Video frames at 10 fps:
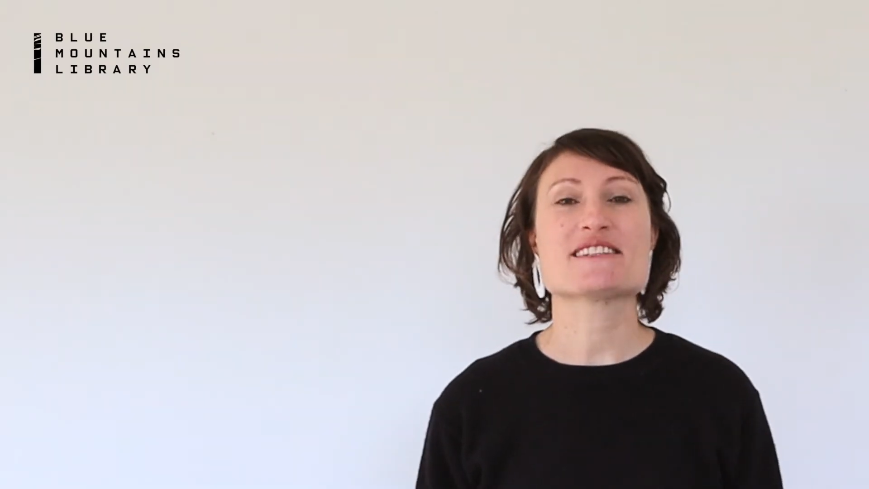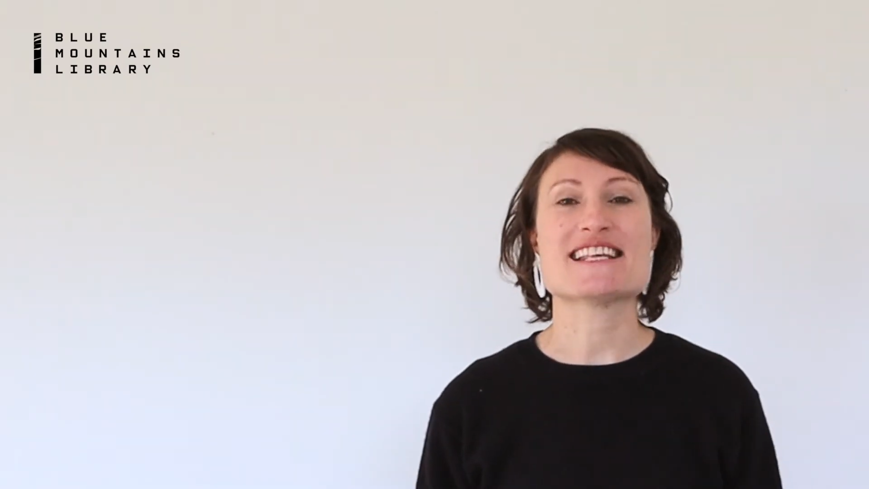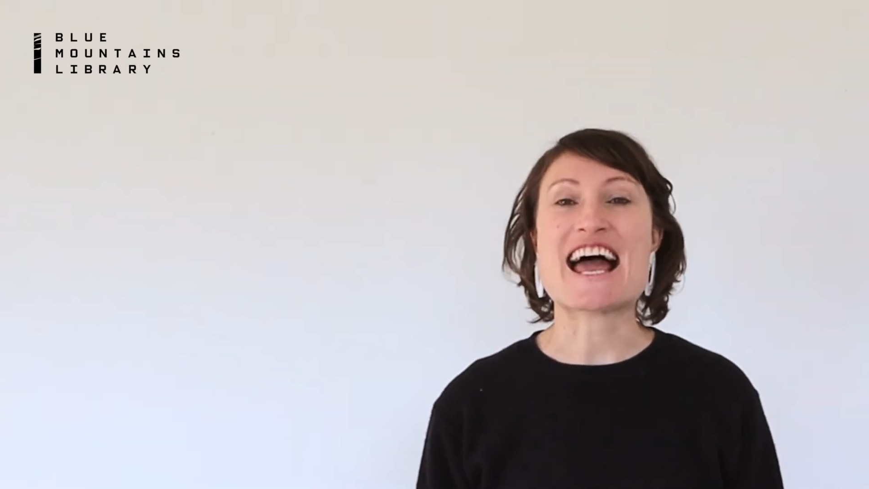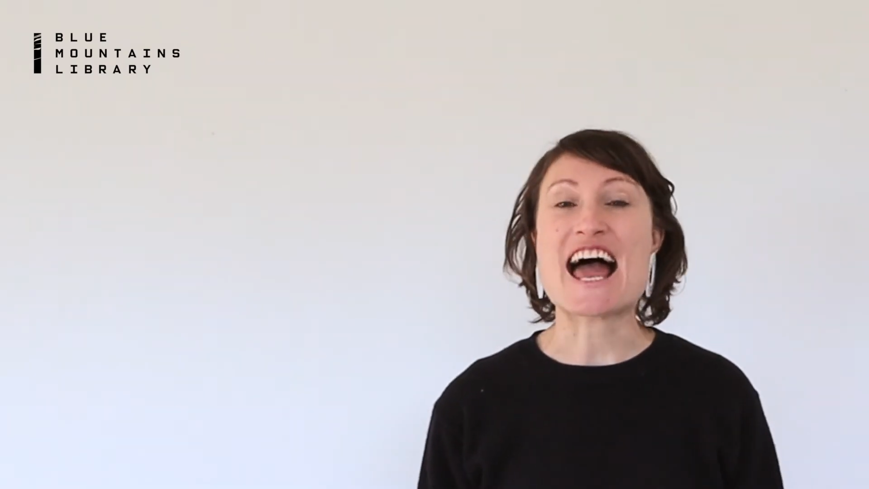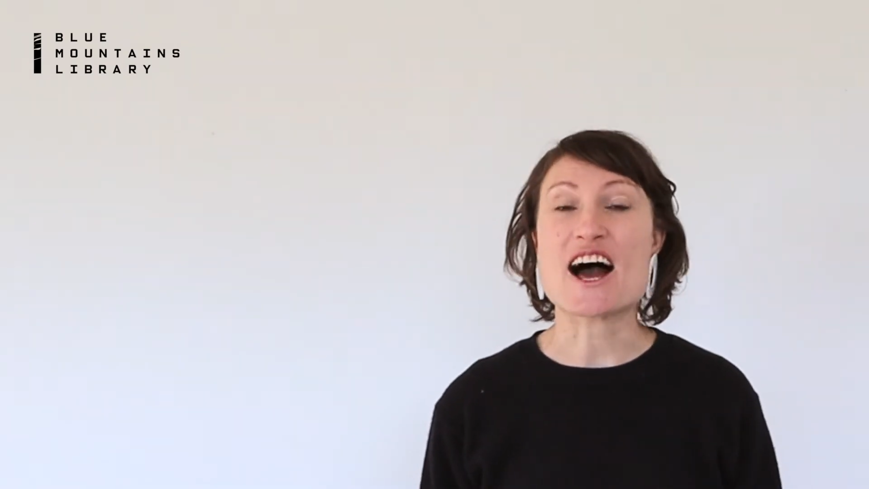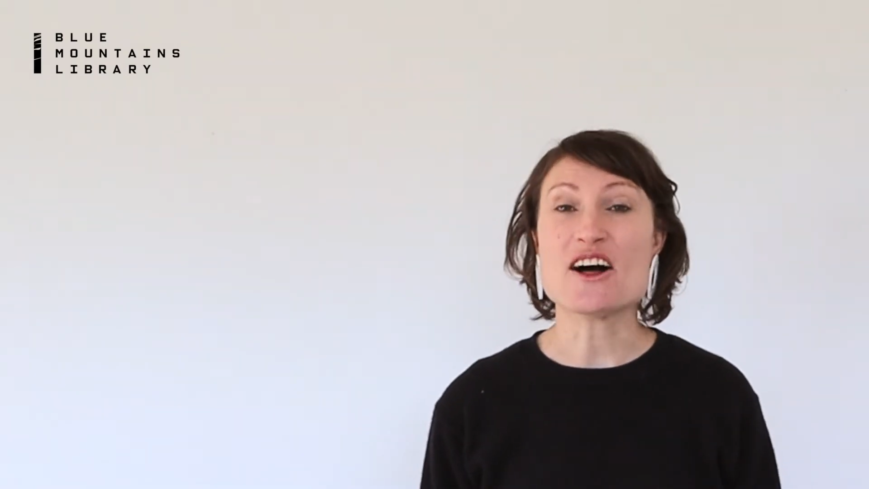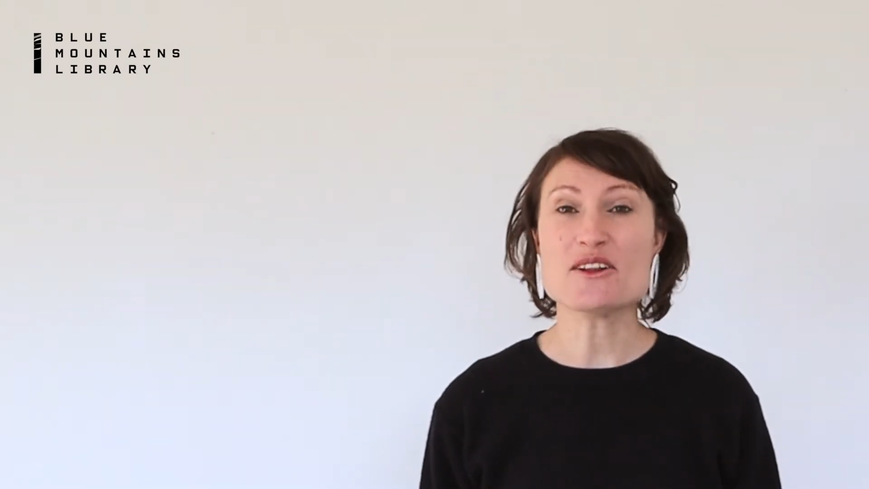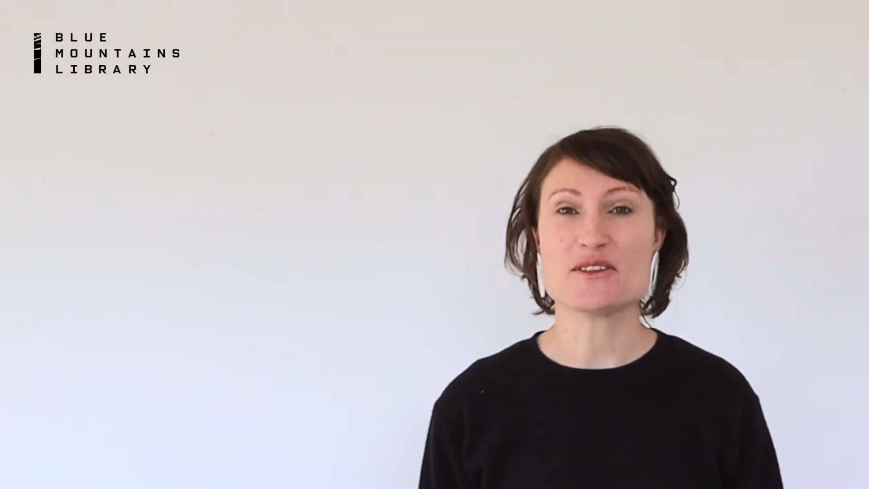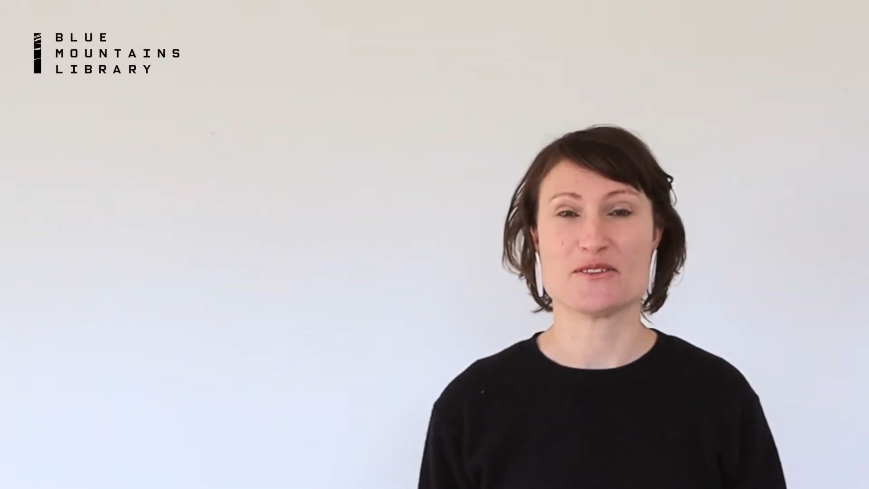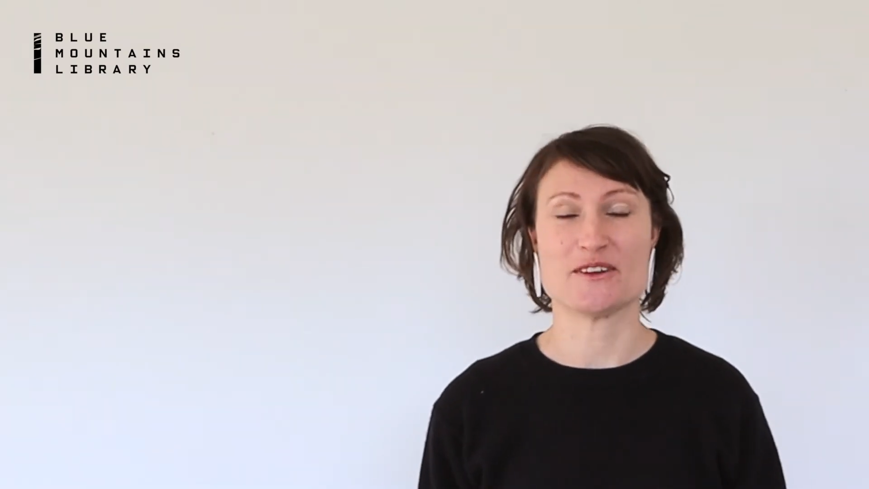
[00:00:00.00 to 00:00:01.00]
the
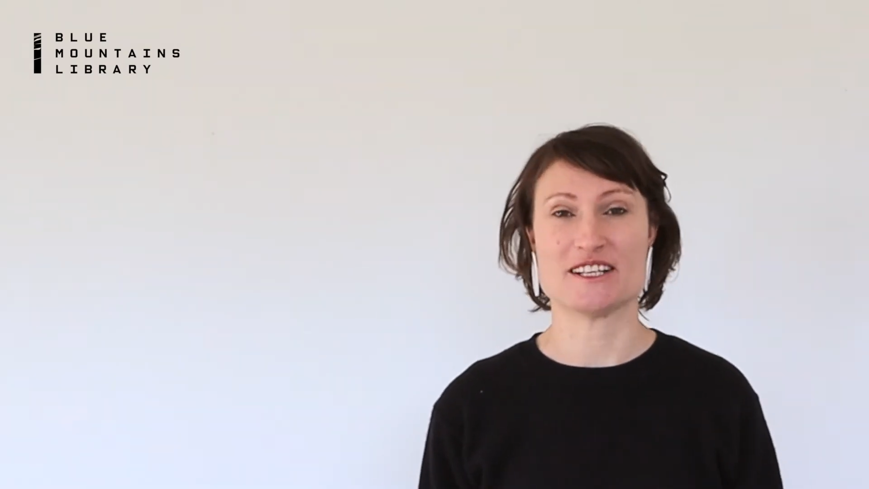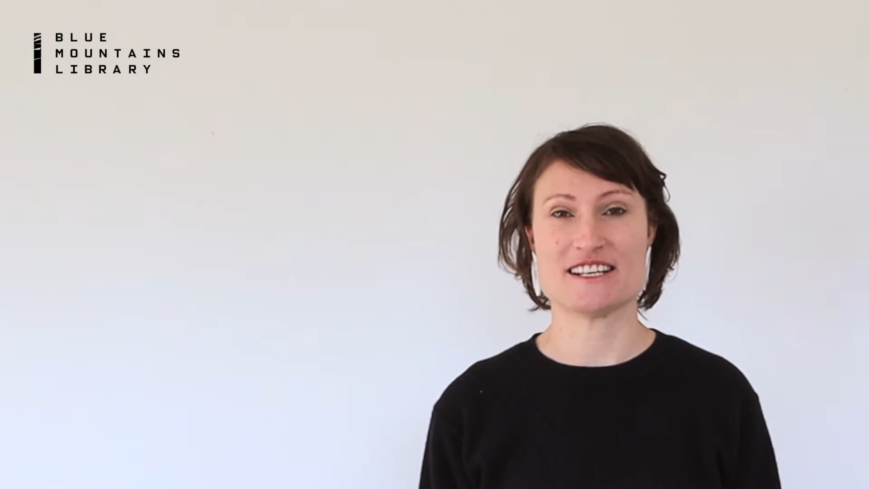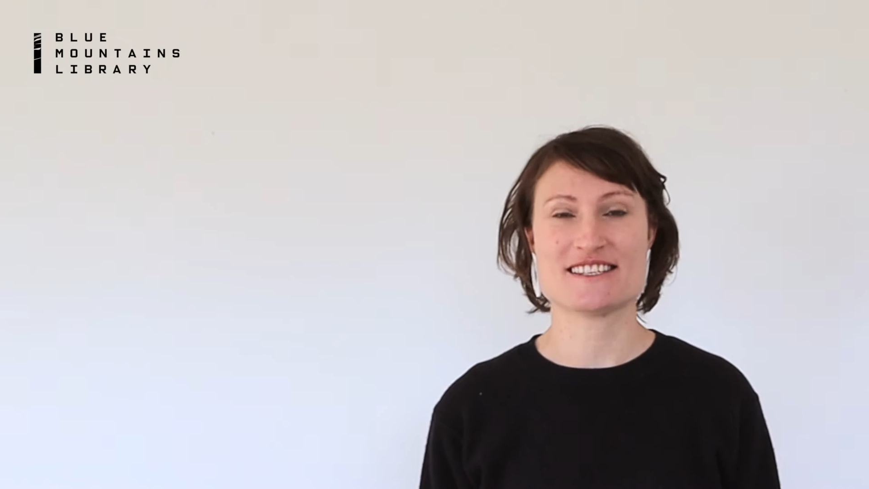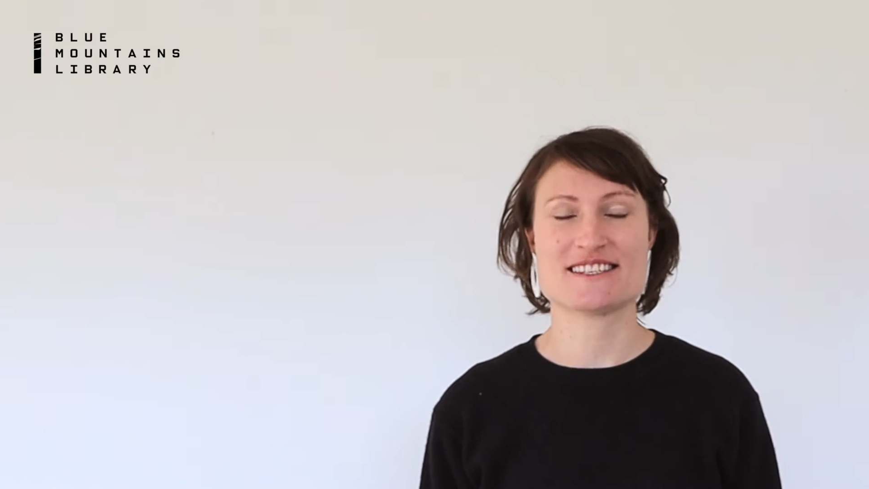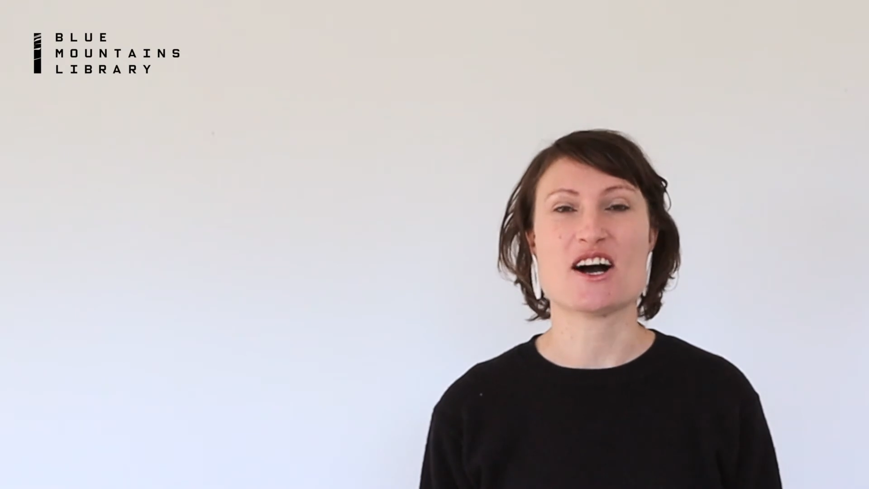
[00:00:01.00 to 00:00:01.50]
healthfulness